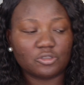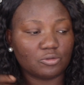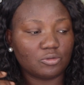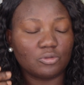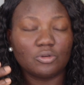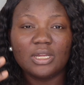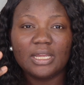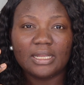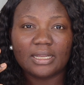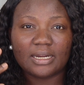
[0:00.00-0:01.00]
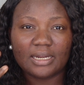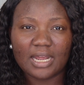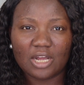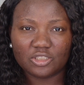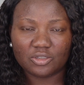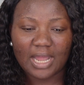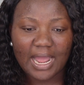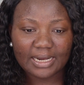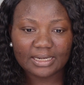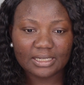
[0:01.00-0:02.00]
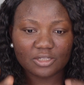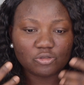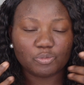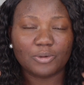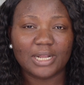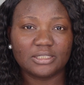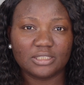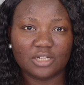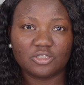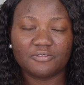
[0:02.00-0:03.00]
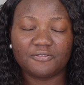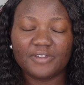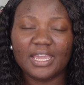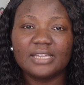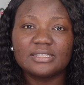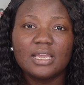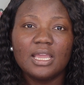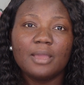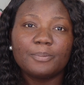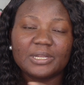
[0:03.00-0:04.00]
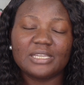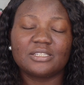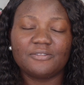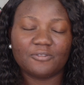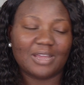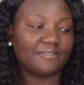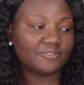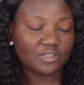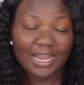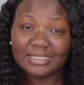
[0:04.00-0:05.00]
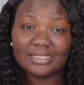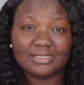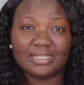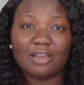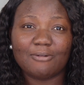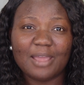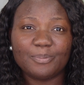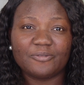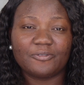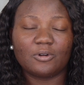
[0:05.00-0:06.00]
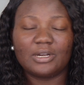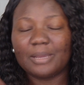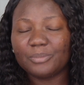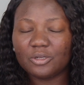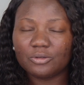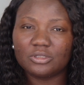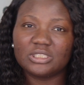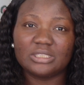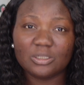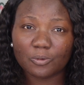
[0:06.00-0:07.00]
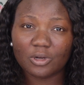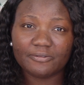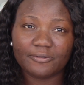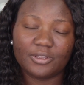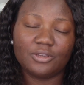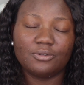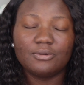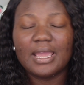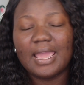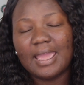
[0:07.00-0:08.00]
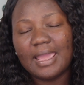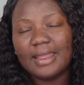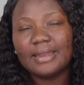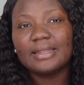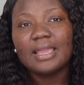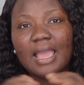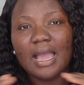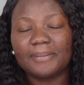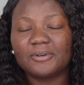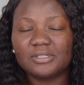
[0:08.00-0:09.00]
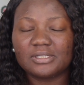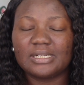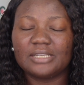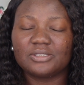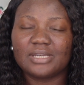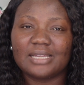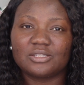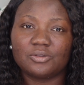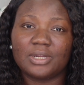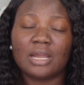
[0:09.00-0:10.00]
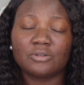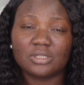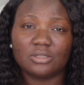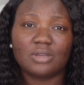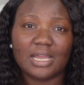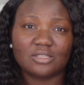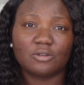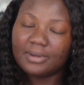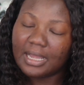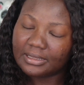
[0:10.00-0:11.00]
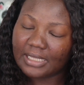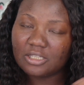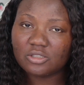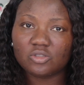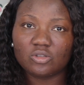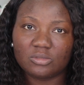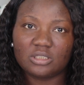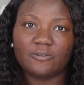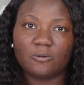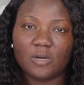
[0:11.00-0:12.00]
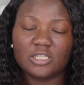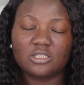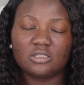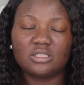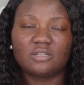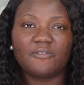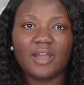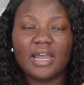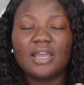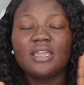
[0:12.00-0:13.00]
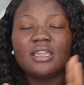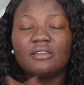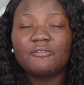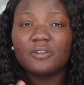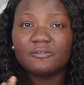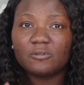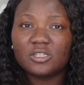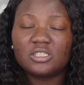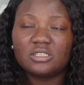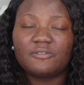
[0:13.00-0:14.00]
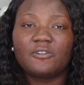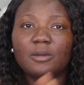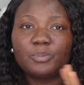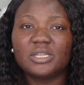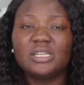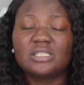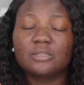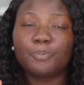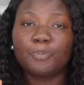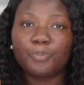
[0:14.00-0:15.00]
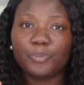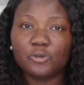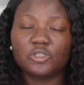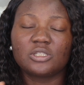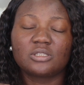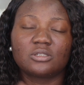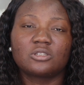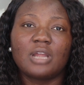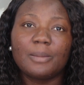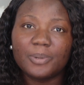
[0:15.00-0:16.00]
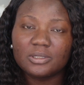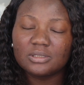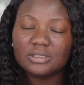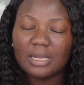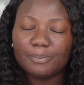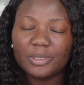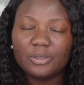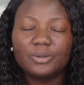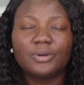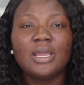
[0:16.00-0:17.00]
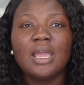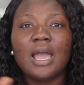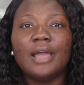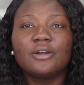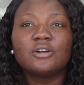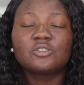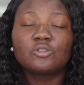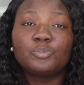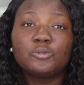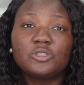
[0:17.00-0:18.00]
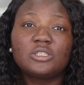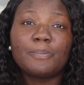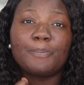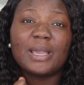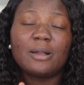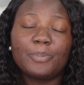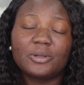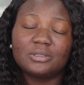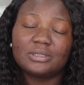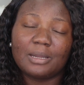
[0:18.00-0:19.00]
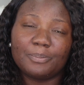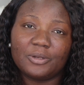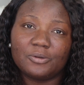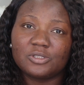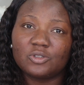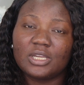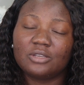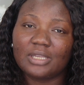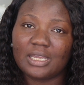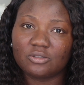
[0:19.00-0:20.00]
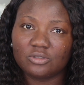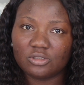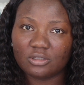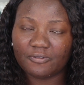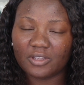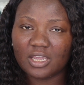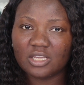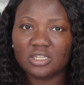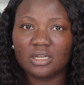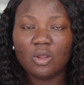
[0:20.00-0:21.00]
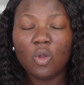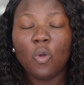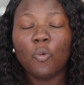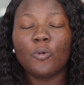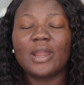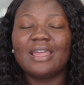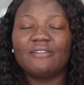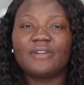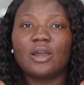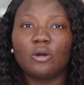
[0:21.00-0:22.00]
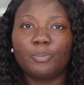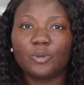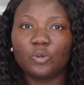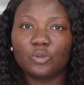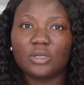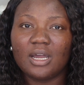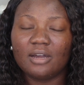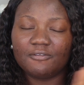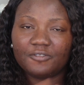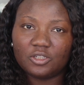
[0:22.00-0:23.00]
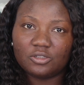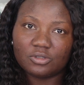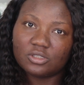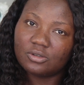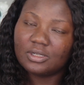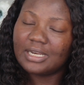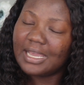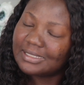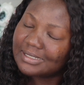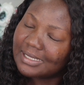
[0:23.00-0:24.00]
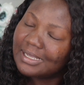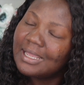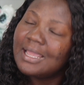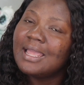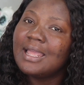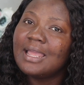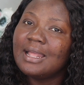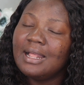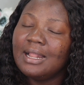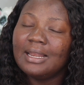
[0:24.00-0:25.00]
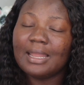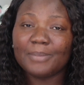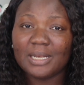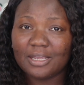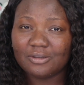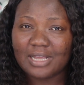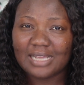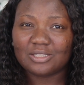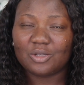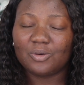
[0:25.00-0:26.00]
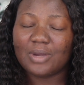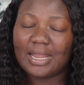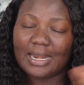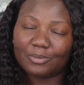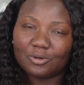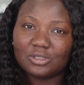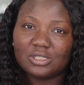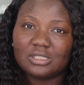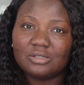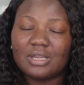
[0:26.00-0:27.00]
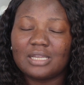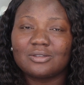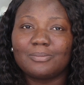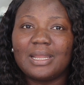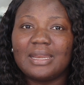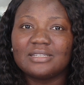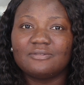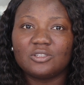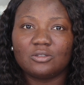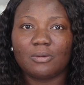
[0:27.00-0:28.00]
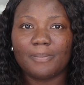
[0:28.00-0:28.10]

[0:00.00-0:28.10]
to clear out your acne, to brighten out your face? Please, if you have tried this DIY before, let me know, did it work for you? And I'm going to let you guys go, and I'll see you guys home. Thank you so much for watching this far. If you have watched this far, please push the subscribe button down below, and also push the bell button down below so that you get a notification whenever I upload a video. So let me let you guys go, and I'm going to see you guys on my next video.